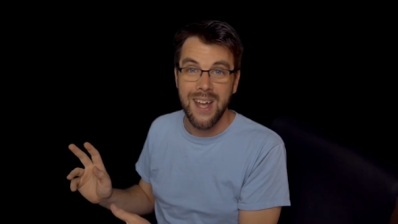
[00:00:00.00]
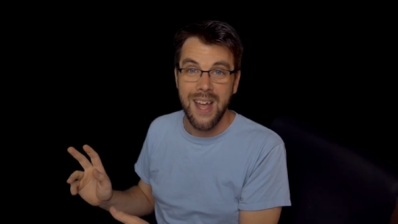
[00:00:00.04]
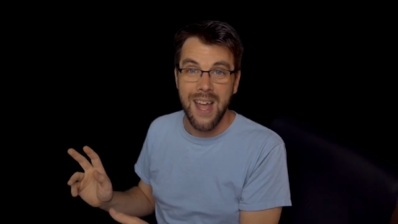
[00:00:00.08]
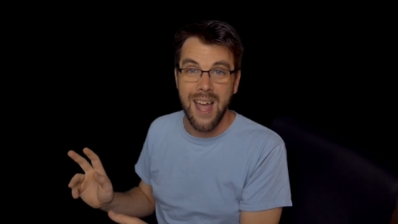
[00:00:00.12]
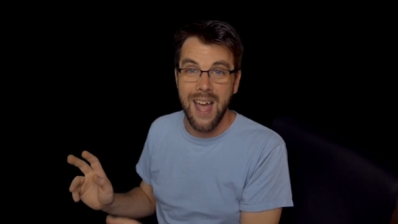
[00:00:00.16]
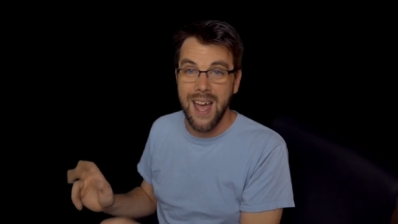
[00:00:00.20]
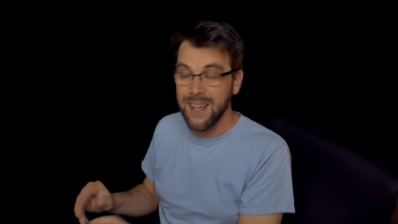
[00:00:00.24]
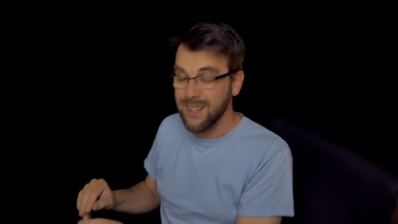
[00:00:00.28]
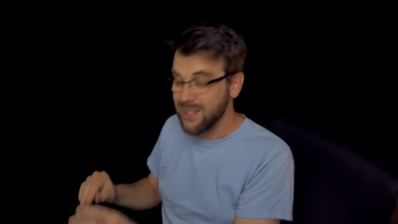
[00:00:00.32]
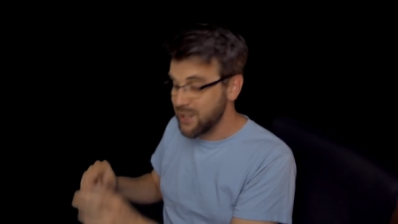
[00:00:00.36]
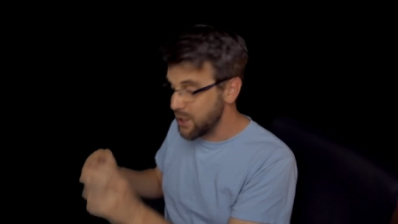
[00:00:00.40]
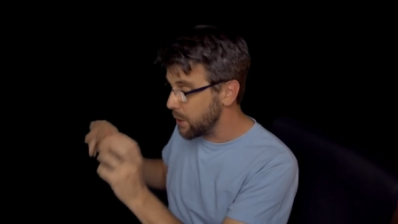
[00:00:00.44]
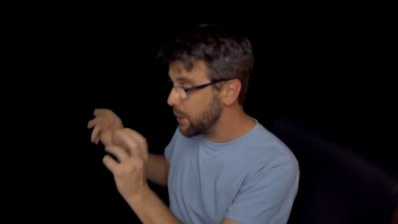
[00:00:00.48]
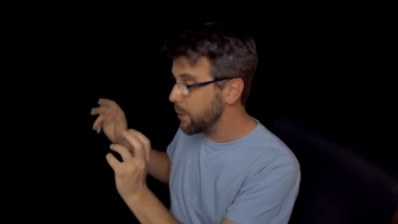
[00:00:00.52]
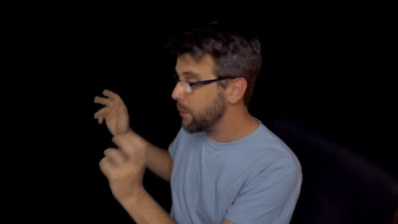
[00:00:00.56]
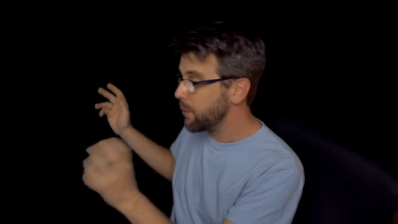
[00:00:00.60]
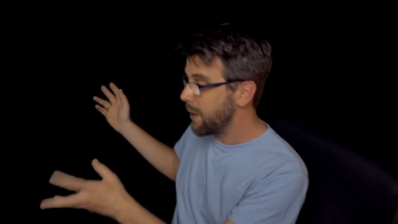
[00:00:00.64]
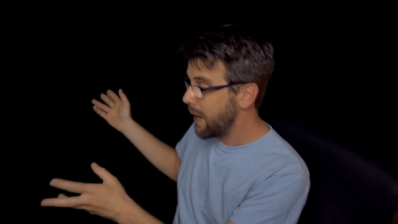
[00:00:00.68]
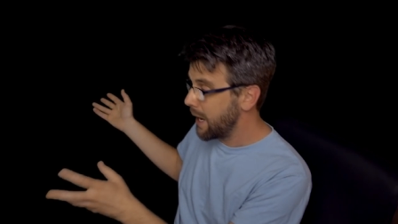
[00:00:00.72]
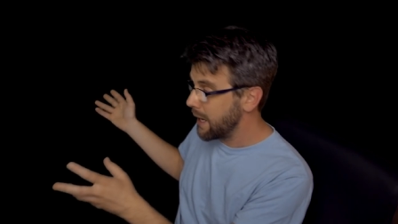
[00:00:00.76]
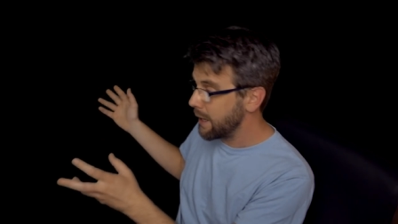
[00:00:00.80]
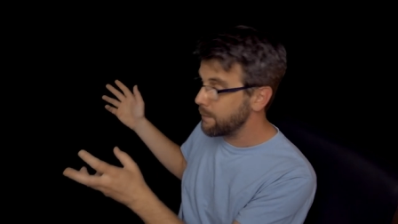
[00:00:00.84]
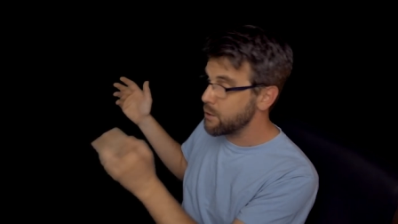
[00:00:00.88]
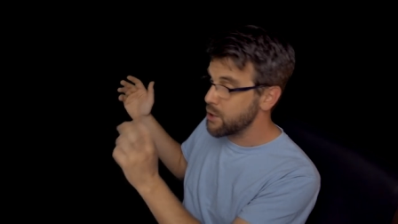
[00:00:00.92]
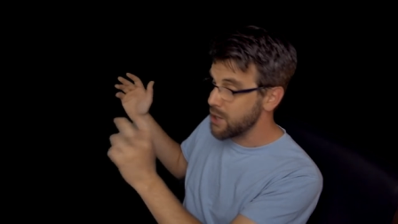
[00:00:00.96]
and to
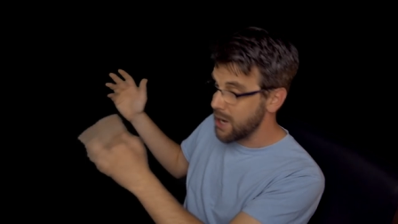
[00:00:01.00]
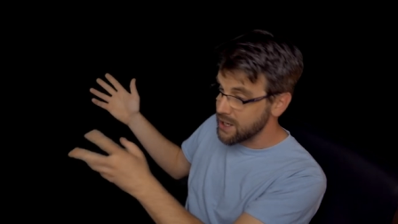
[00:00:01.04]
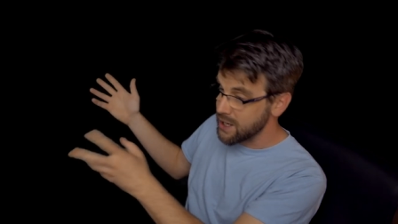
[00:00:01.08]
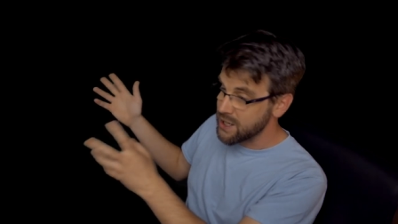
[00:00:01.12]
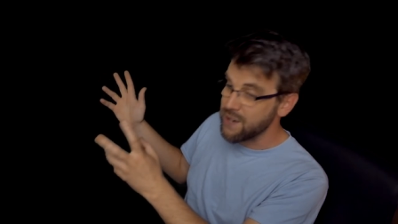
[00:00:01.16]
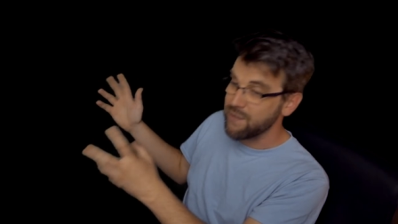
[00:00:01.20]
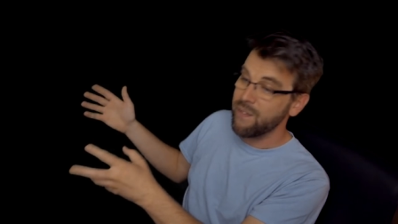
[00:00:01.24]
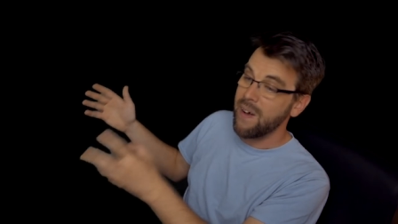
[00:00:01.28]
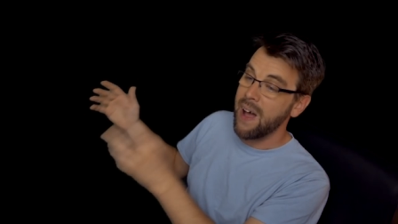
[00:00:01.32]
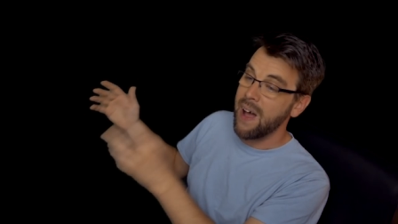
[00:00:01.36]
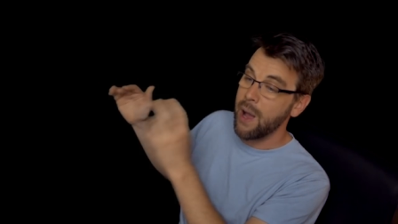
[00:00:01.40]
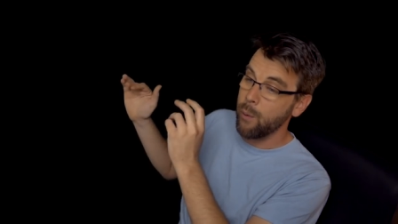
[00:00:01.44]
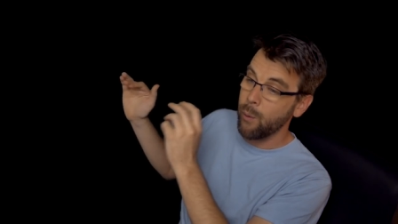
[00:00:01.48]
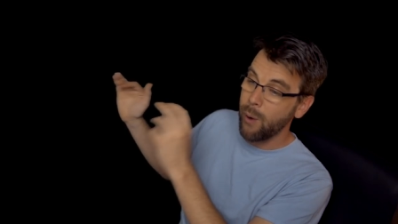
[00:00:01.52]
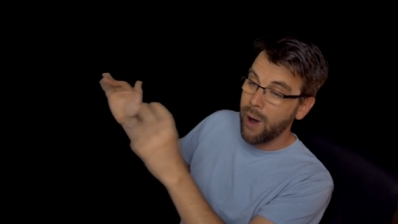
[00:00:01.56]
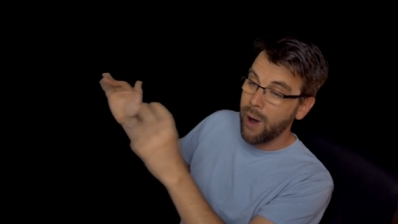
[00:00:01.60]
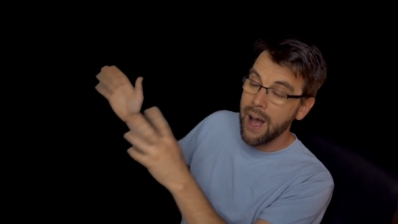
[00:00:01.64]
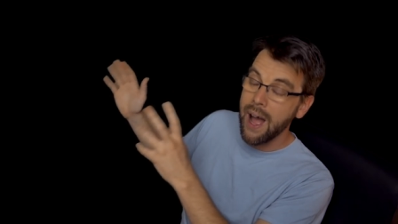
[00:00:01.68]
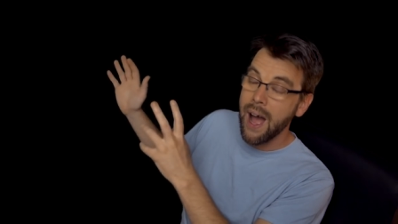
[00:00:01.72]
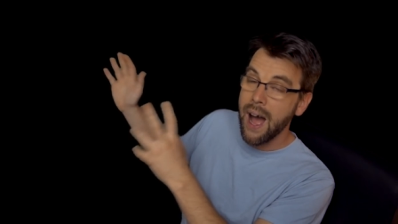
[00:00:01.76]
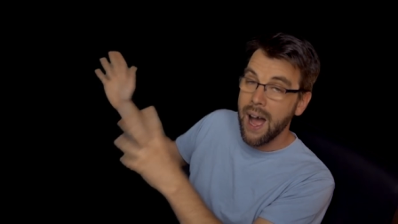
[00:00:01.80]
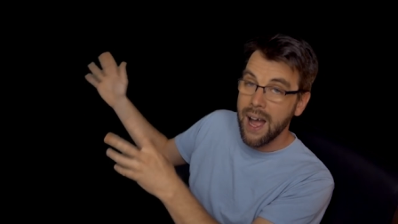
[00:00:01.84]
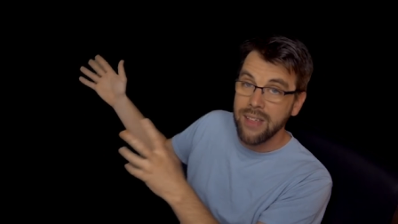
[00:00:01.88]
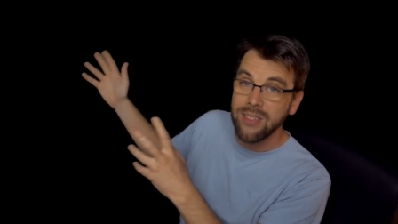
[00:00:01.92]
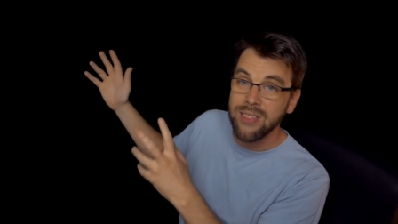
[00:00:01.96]
kind of justify
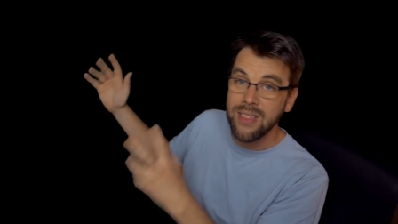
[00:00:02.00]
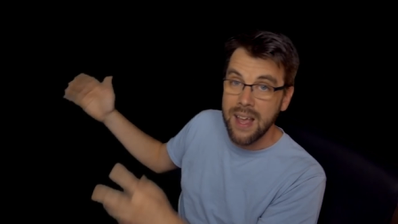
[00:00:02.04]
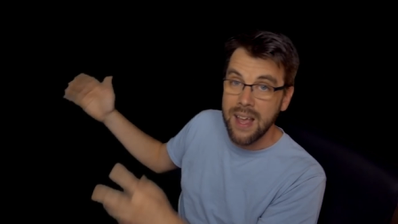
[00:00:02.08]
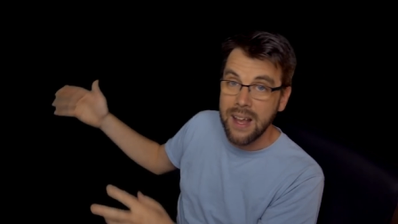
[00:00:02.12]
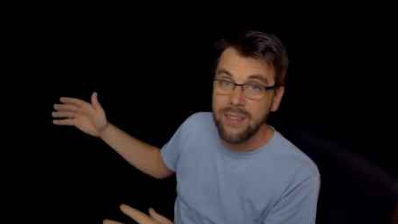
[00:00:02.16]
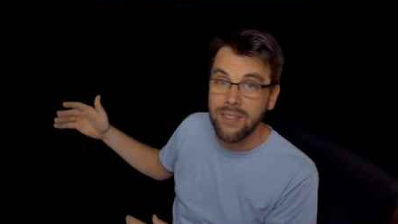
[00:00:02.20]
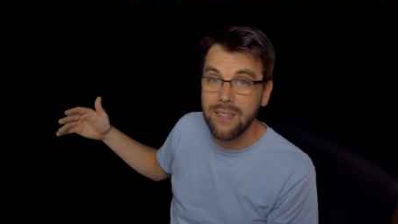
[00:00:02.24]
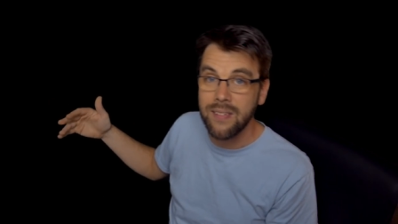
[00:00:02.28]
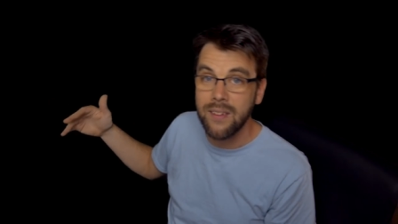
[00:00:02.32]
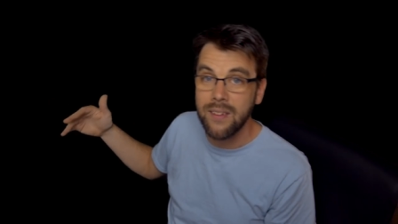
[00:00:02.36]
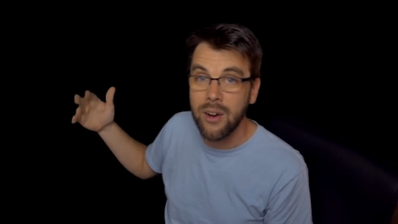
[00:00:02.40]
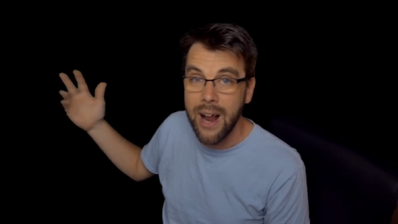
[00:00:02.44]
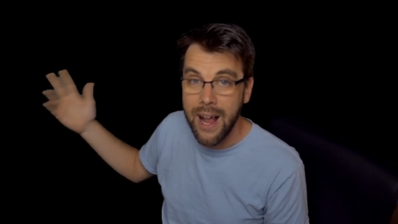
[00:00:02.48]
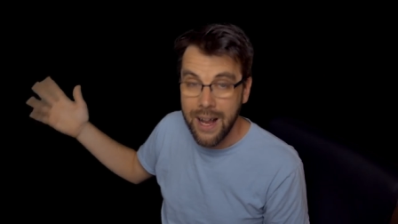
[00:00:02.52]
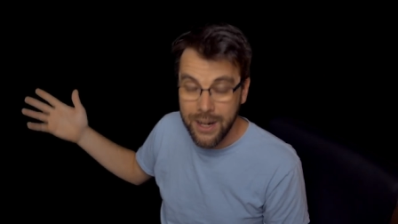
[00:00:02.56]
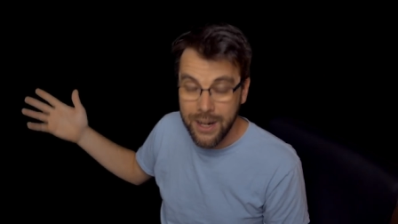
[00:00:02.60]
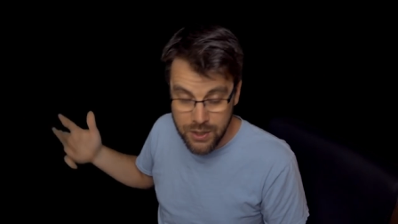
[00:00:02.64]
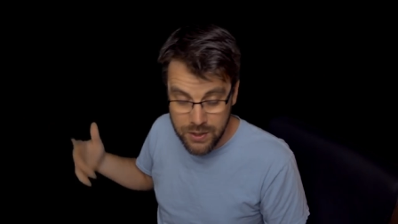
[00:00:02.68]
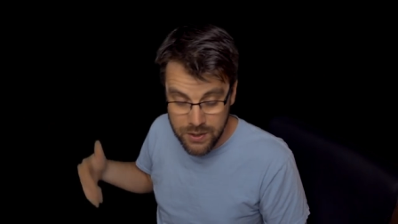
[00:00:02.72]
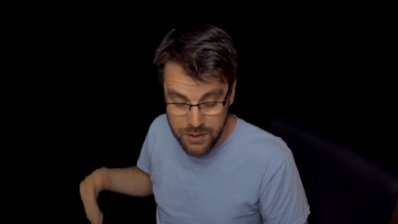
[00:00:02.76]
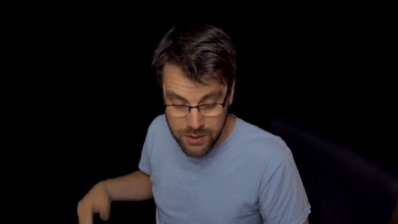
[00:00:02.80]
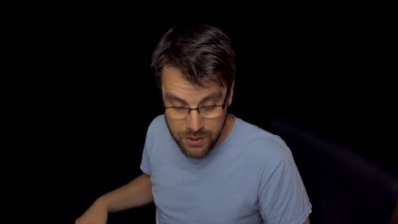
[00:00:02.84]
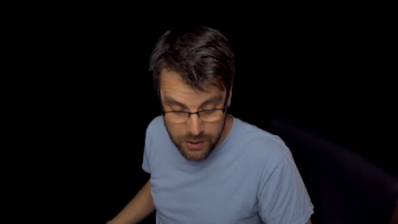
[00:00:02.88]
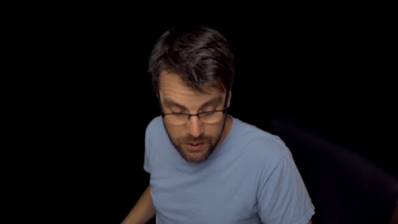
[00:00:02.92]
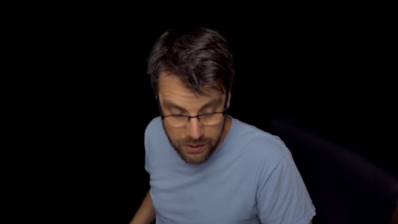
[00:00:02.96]
why I think that their
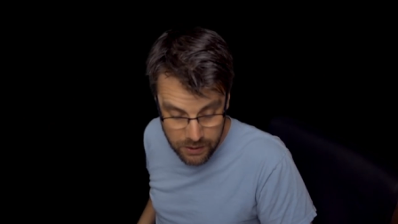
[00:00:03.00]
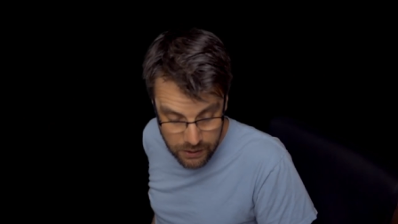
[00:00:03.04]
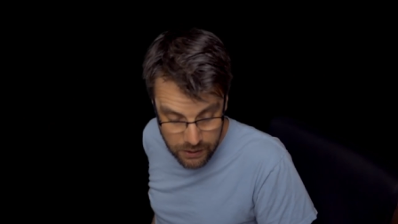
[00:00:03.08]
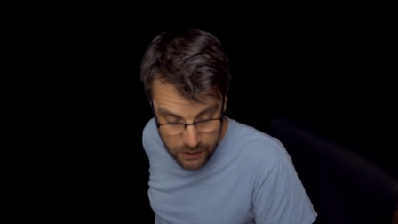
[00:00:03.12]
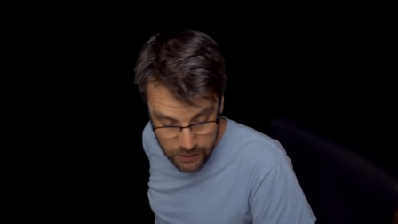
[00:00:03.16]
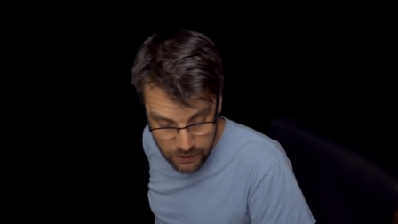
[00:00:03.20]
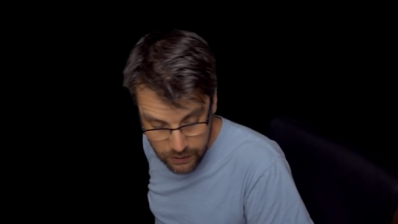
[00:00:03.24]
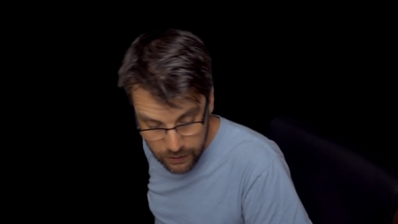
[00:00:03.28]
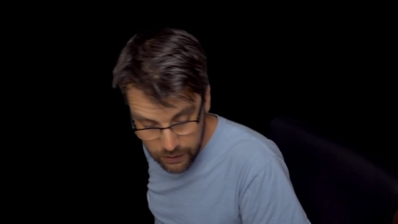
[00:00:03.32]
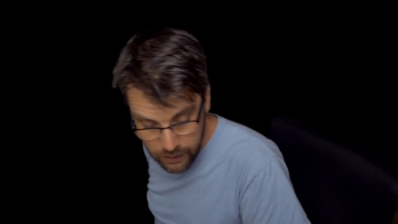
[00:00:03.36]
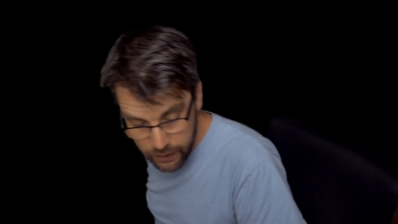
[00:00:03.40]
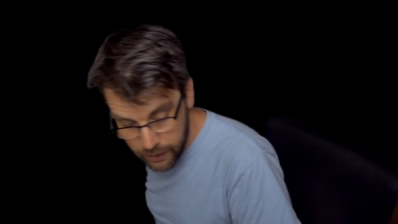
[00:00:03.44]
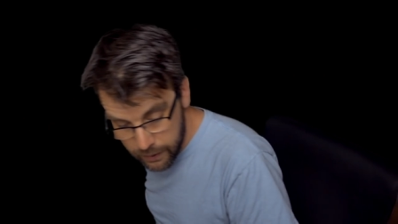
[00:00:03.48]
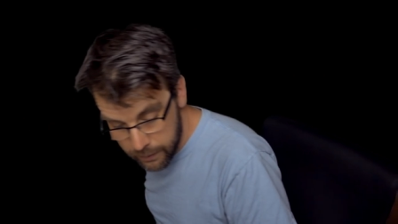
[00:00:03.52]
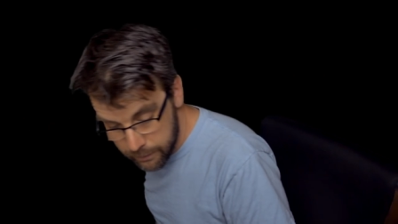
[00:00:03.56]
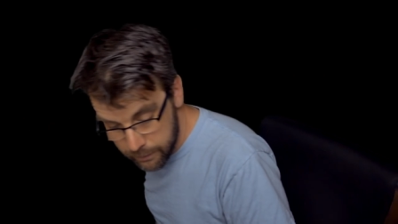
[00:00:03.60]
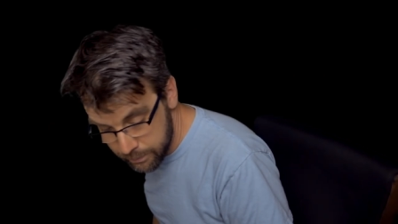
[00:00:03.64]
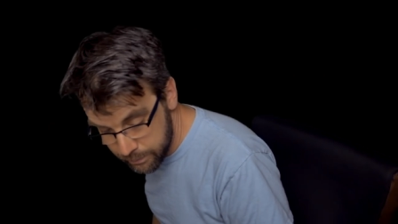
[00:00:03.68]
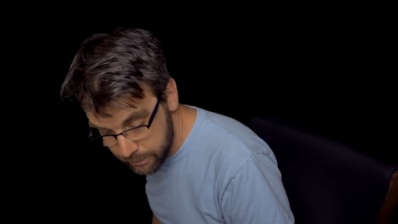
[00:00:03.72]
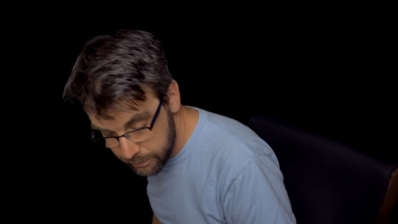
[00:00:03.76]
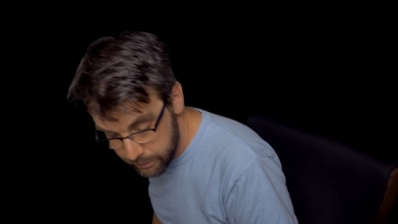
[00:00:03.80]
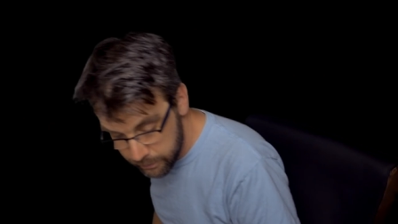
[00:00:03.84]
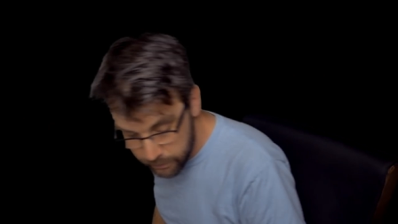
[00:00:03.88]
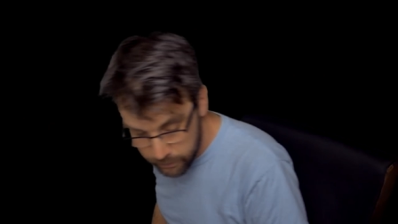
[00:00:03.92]
actions are um,